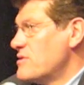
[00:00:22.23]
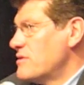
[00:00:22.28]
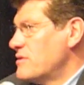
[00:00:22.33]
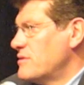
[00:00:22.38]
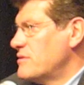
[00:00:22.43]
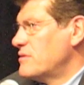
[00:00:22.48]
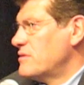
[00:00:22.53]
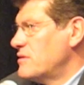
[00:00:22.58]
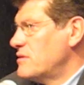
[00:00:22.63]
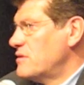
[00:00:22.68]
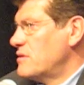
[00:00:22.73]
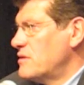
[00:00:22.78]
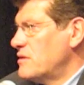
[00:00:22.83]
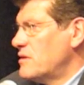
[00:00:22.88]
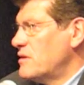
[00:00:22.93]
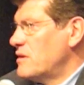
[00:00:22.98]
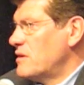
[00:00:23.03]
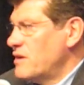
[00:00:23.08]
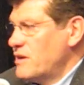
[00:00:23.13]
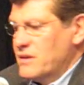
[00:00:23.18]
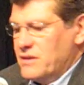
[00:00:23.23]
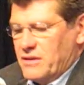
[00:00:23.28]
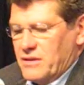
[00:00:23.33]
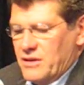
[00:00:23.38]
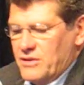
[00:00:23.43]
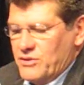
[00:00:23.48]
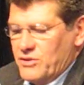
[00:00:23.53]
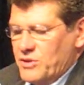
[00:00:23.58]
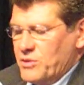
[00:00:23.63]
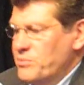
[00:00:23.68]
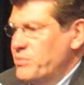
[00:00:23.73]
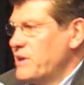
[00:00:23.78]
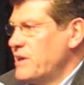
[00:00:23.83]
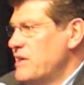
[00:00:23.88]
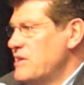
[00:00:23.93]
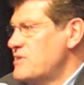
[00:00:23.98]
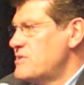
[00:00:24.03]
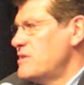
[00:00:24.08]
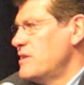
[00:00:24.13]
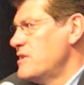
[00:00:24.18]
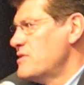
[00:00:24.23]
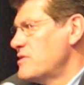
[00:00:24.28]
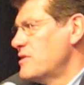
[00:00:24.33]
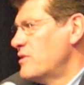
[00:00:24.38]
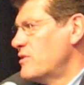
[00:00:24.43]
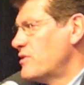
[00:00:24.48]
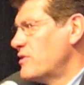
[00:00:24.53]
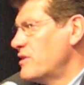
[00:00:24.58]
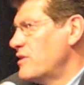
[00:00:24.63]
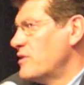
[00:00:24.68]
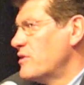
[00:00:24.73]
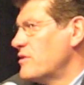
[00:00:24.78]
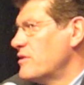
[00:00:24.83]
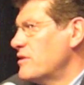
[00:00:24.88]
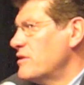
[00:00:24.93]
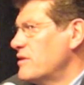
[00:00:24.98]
Uh, either your Big East season or your